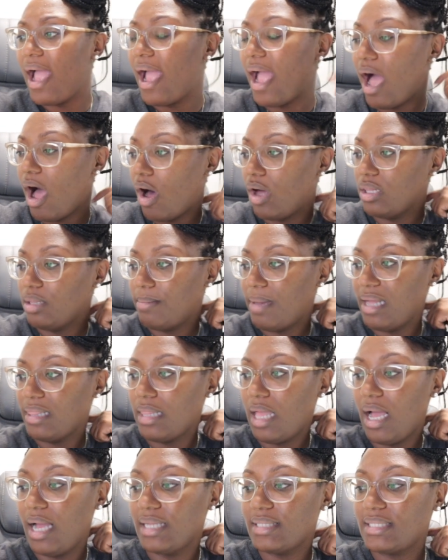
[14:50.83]
All of my
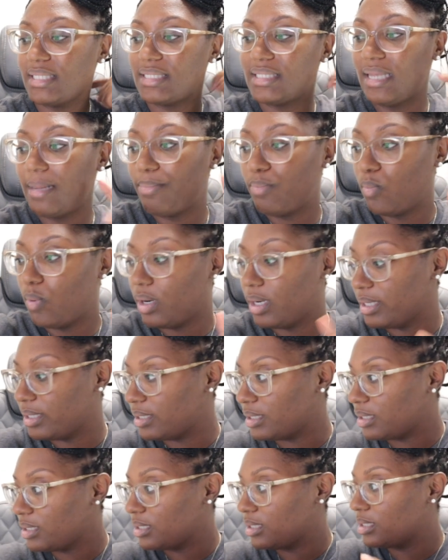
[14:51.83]
lots except
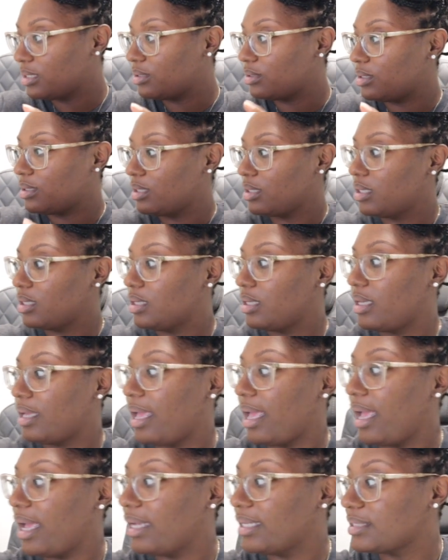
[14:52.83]
one
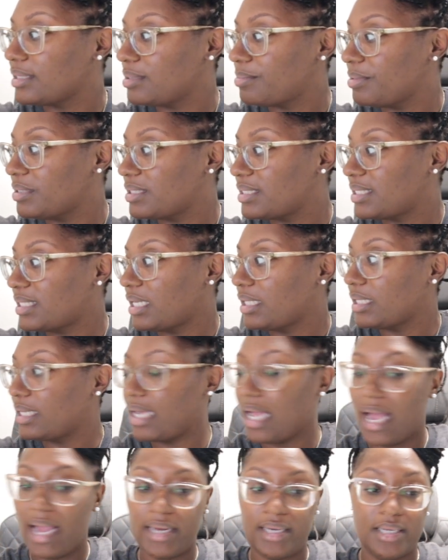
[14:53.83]
has been selling
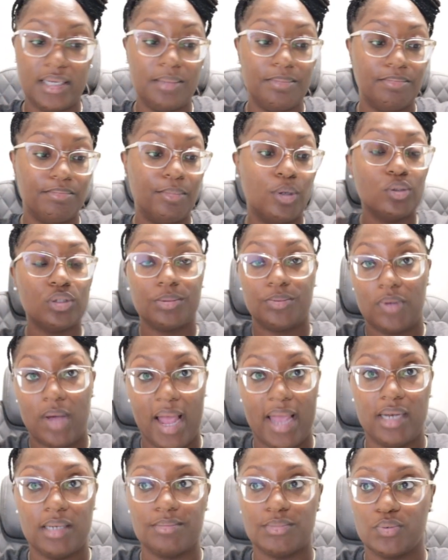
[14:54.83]
multiple
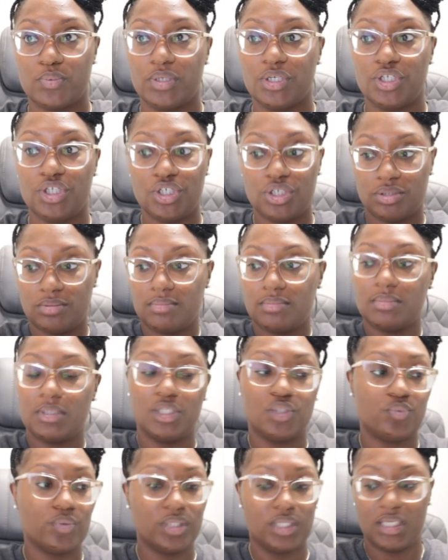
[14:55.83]
items, which
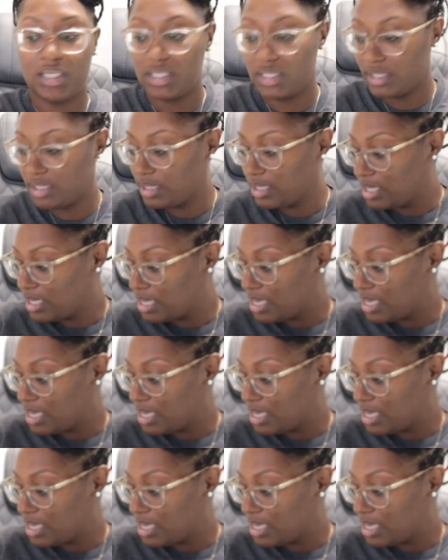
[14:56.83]
is really good.